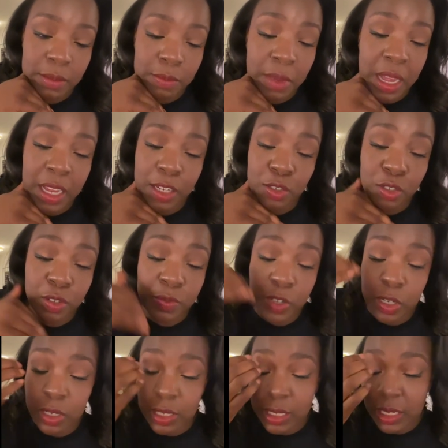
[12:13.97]
my
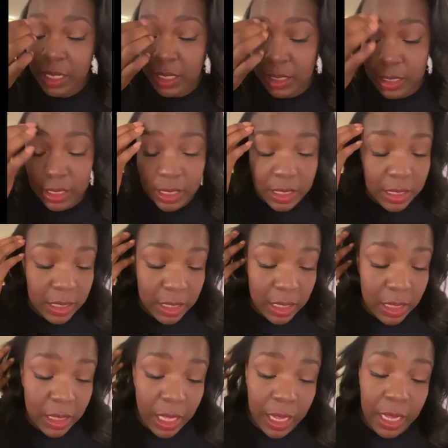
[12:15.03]
introvertedness
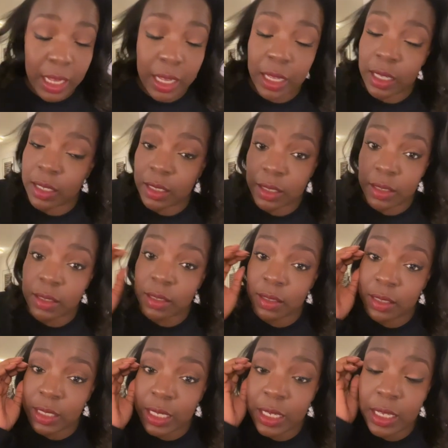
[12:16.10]
is like
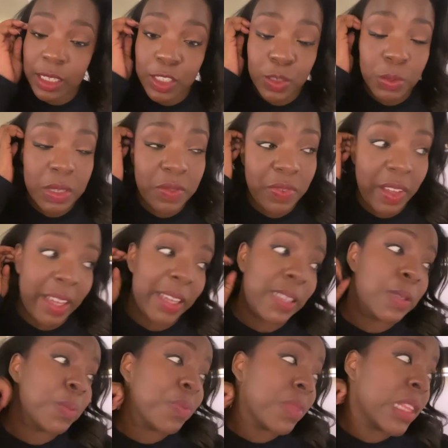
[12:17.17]
needing to be
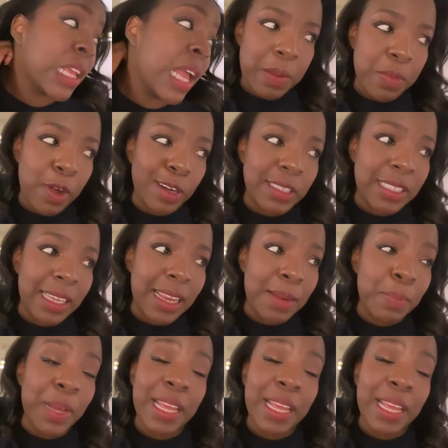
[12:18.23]
fed in person.